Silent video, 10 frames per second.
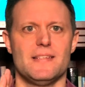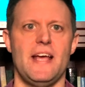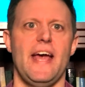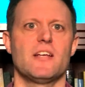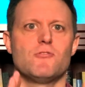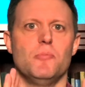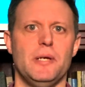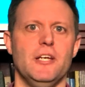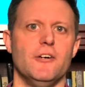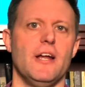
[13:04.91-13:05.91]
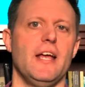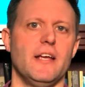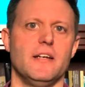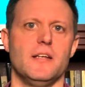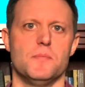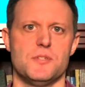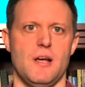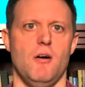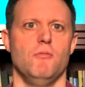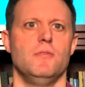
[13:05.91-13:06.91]
tax for Peter and
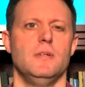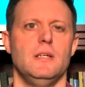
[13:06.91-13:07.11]
himself.